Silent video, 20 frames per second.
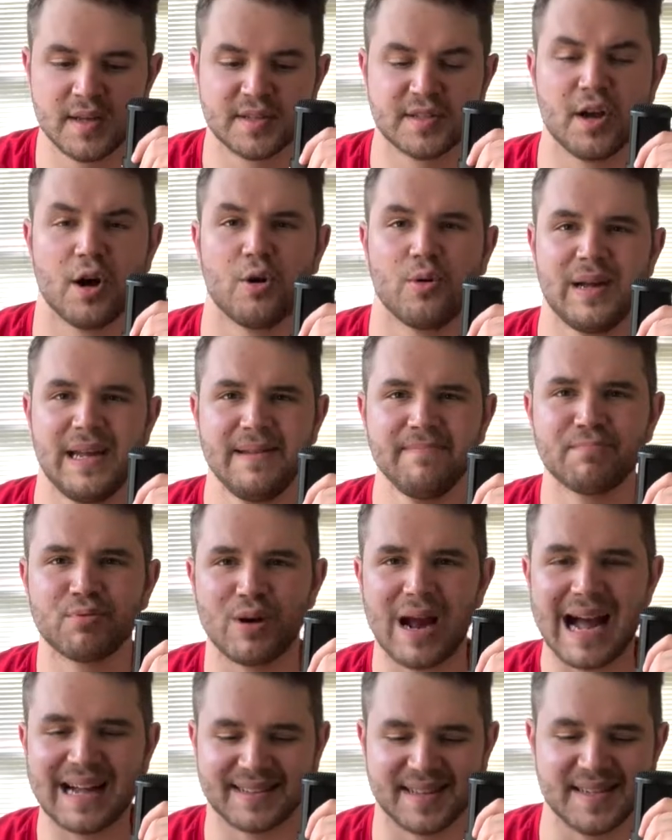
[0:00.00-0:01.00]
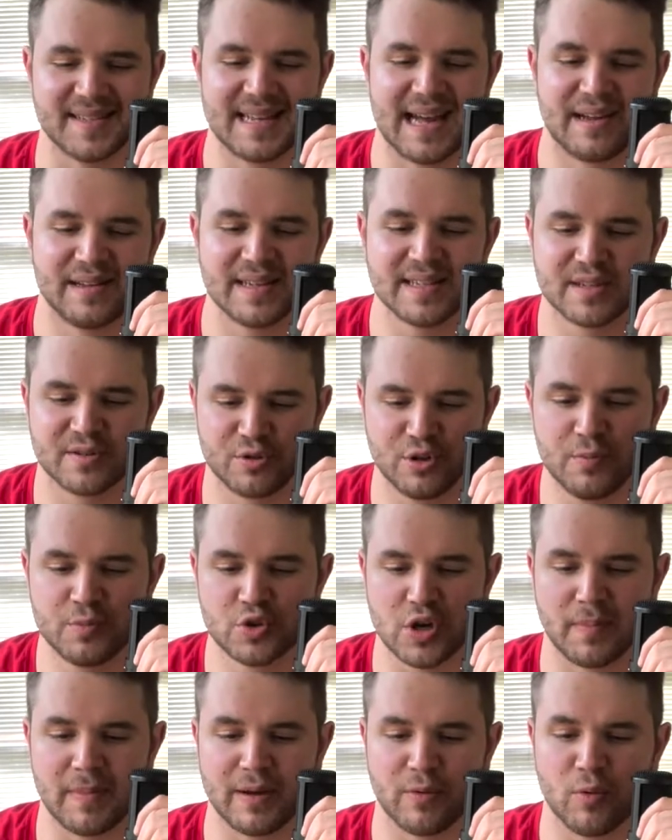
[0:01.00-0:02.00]
So in practice, how does group
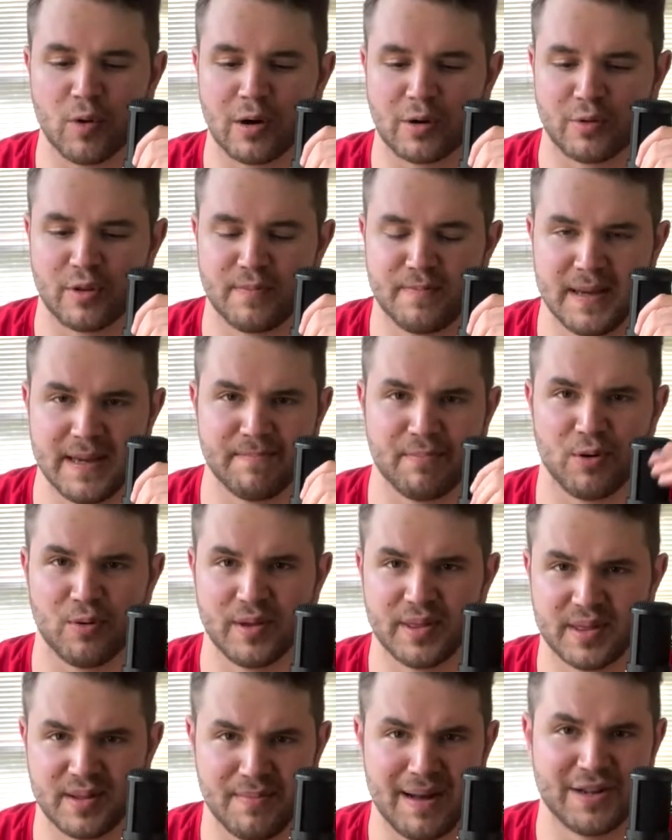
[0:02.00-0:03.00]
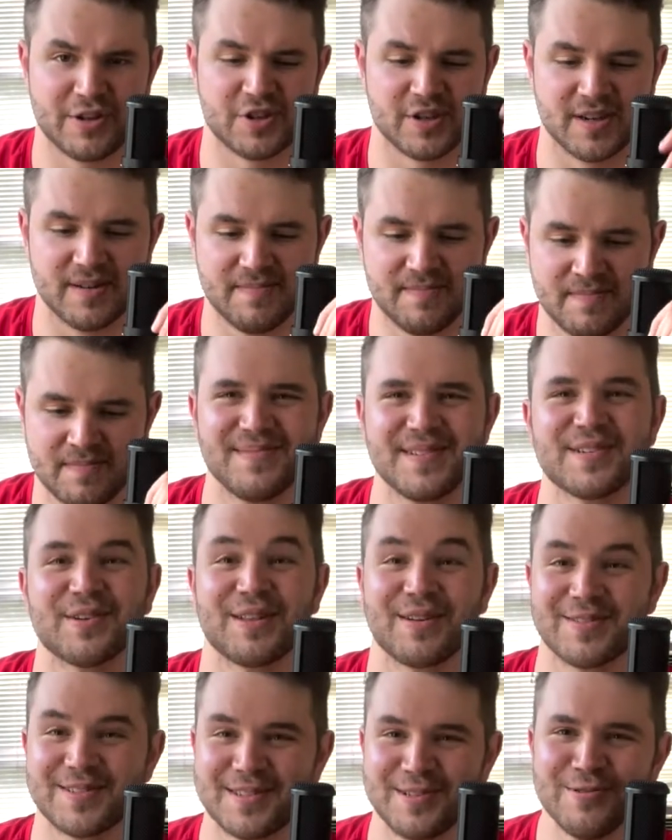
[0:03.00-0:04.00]
drumming work with people with dementia? So
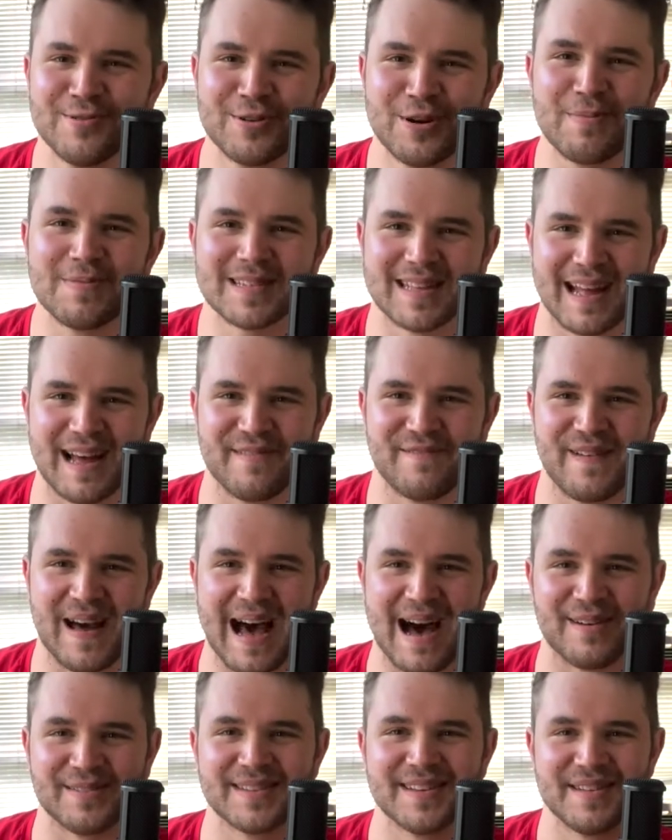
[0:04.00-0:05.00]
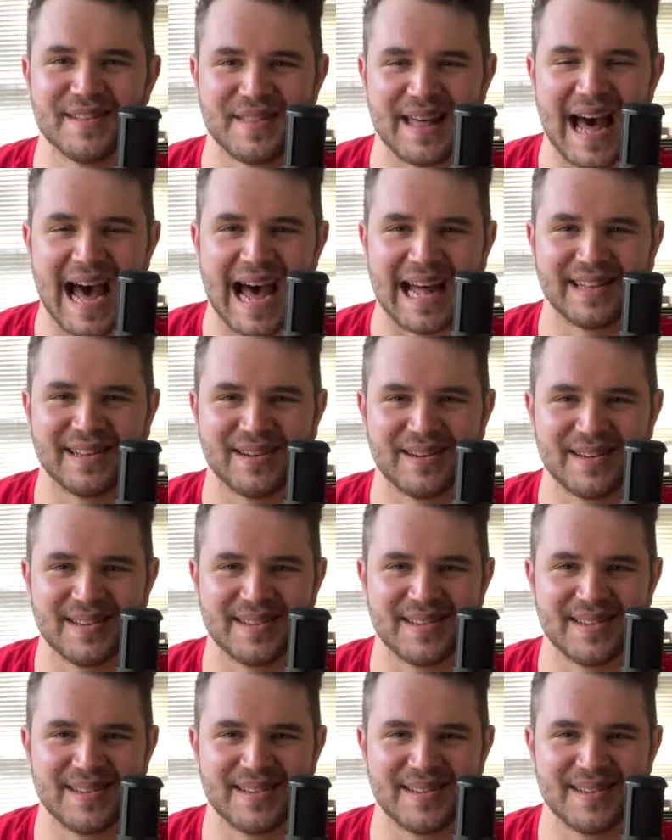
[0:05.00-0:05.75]
there's two groups that I found that